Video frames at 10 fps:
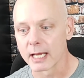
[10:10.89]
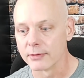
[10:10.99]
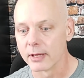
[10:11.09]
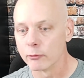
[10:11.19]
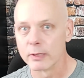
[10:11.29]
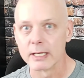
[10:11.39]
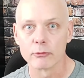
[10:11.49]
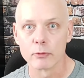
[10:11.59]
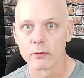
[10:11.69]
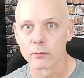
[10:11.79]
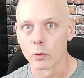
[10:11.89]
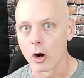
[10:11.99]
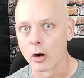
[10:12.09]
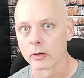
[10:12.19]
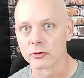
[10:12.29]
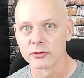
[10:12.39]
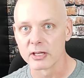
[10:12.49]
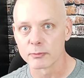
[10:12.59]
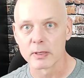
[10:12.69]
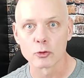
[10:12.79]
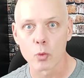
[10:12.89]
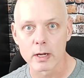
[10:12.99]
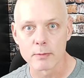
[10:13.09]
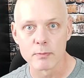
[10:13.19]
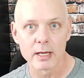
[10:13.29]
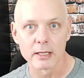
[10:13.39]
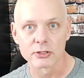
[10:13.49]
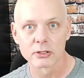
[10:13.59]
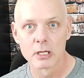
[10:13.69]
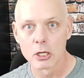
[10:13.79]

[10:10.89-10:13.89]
and they read 3 or 4 articles and they spend 20 minutes